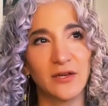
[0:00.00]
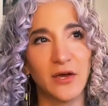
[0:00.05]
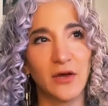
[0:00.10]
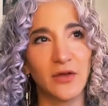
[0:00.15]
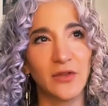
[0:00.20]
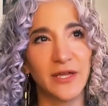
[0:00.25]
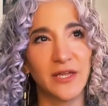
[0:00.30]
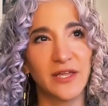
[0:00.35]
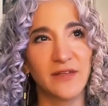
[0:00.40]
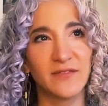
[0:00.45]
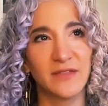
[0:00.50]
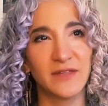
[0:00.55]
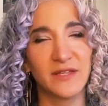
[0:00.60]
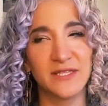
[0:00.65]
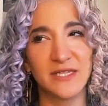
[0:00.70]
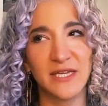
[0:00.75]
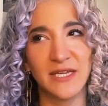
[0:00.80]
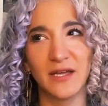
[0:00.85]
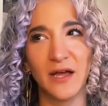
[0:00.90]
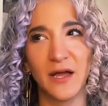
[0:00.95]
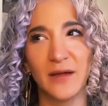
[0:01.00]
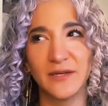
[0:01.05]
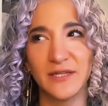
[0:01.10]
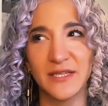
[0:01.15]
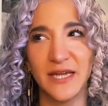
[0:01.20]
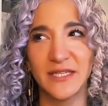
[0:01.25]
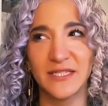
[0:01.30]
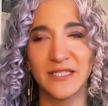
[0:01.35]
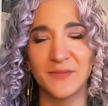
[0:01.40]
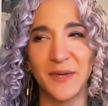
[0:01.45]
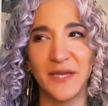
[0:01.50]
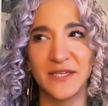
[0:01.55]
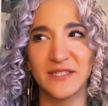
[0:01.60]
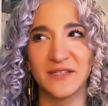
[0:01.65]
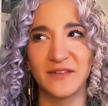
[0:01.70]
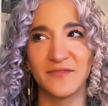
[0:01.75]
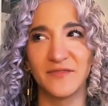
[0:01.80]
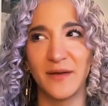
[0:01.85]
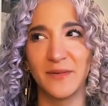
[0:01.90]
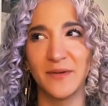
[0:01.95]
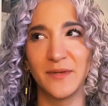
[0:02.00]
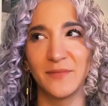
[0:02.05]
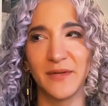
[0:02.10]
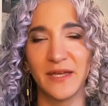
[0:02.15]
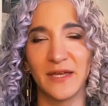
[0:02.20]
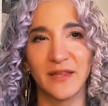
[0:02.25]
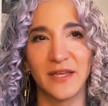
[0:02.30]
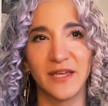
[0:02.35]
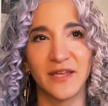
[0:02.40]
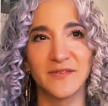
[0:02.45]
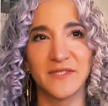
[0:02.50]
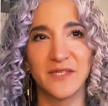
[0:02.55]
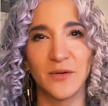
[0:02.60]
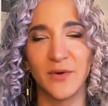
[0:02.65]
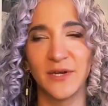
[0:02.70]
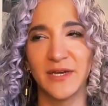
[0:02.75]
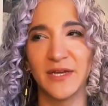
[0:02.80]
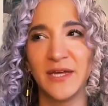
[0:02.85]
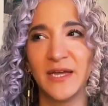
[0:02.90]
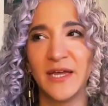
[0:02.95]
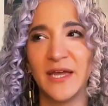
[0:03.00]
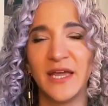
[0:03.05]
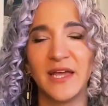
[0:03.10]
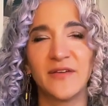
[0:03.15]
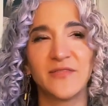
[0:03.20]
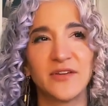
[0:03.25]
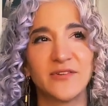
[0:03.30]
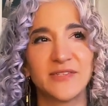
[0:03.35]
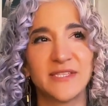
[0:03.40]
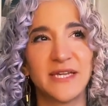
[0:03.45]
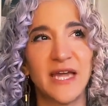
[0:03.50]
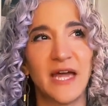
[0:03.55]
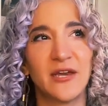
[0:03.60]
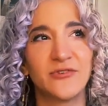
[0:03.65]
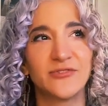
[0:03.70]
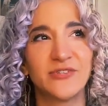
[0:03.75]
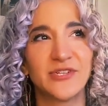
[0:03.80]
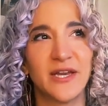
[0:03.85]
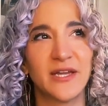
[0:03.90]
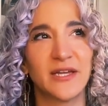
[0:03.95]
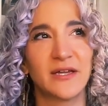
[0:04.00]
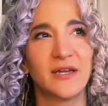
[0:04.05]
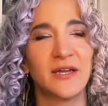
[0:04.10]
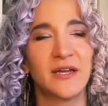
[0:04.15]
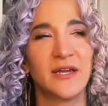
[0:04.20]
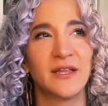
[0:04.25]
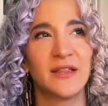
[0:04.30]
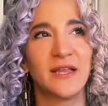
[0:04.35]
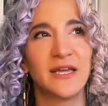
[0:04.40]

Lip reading: If it's kind of that space of the feminine being if there's an energetic